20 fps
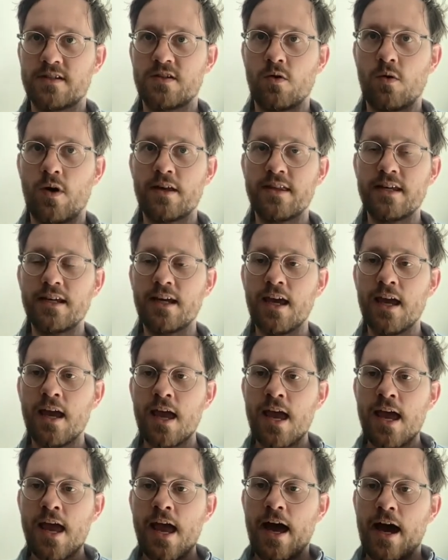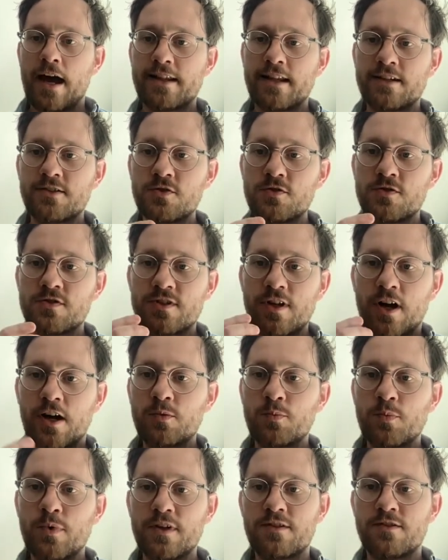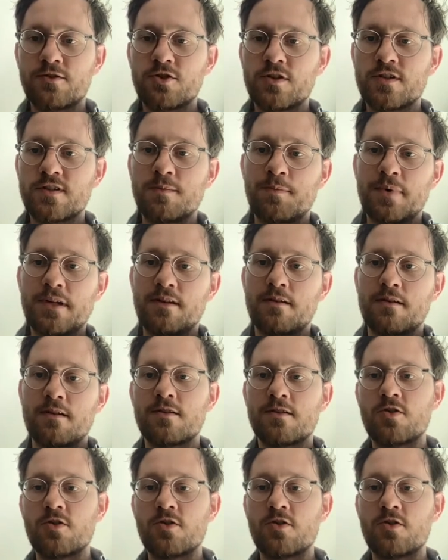So I think I'd like to start with just a bit